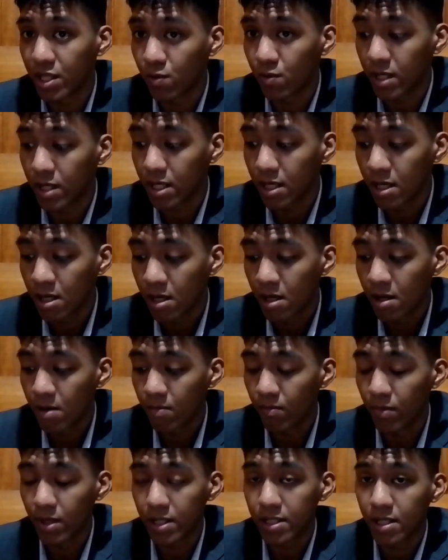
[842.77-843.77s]
the way,
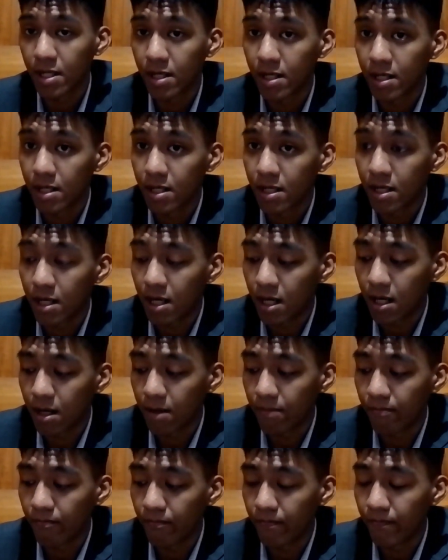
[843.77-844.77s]
but
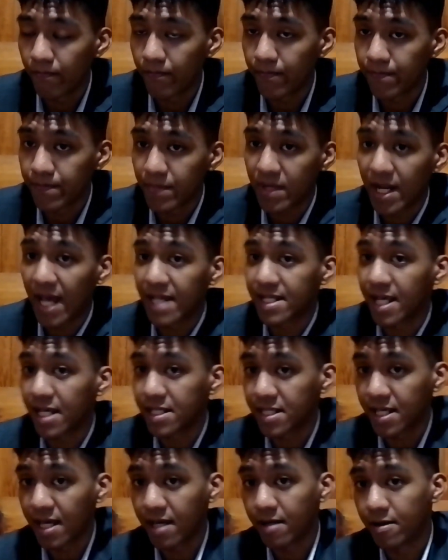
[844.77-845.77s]
as I
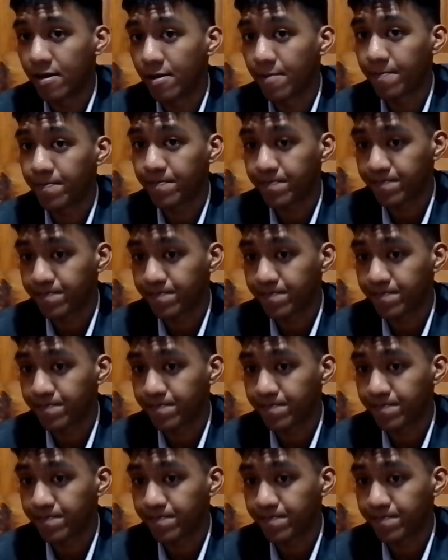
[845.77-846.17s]
said,